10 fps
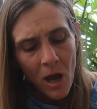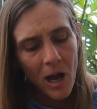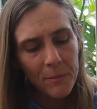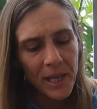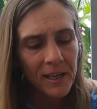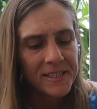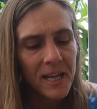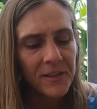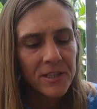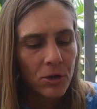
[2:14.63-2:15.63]
Like I
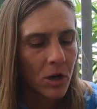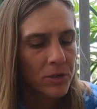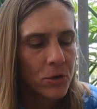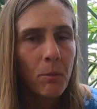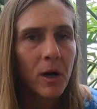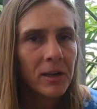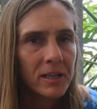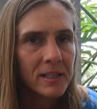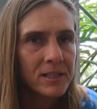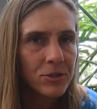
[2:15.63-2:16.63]
said, these are also
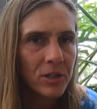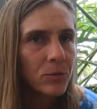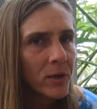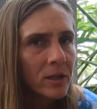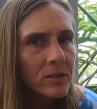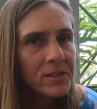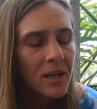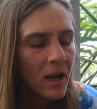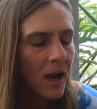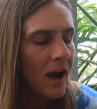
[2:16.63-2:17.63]
marketed as street wheels.
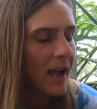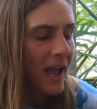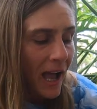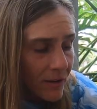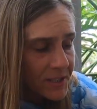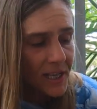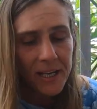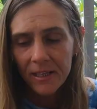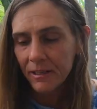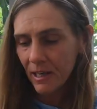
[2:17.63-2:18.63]
I have
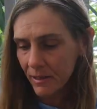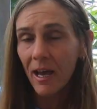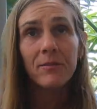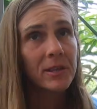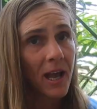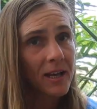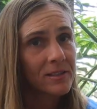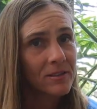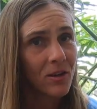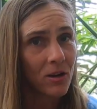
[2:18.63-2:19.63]
skated, and Kevin
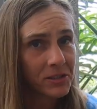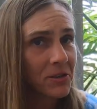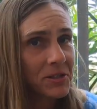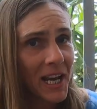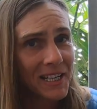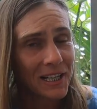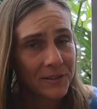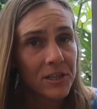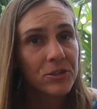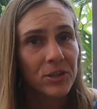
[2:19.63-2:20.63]
has also skated
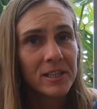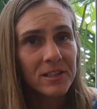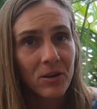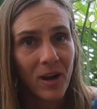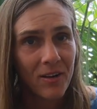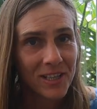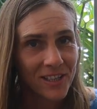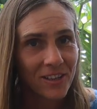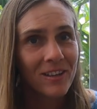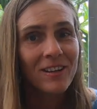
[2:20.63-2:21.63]
on the streets around
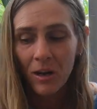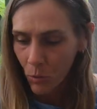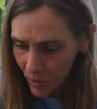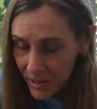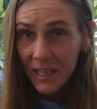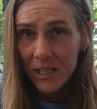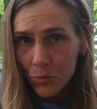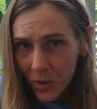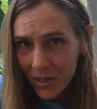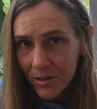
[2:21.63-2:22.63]
here with
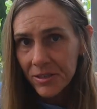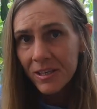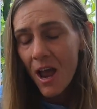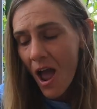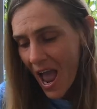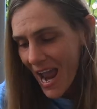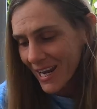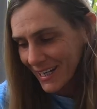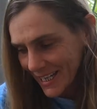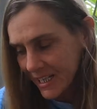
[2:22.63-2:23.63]
these wheels,
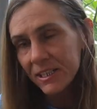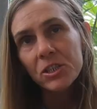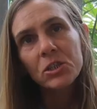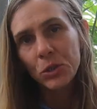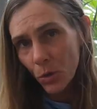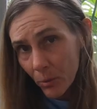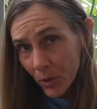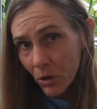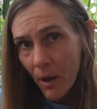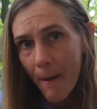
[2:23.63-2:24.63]
and it is
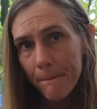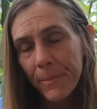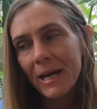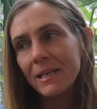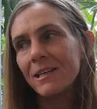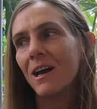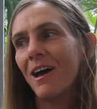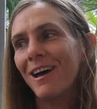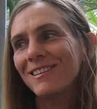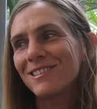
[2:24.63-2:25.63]
doable, but
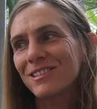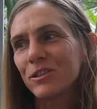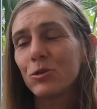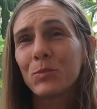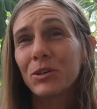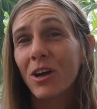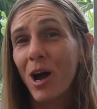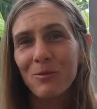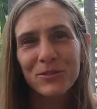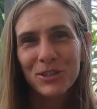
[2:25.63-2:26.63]
not super
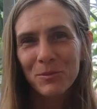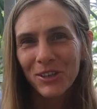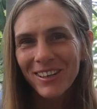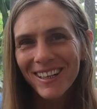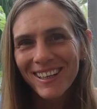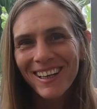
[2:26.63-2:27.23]
comfortable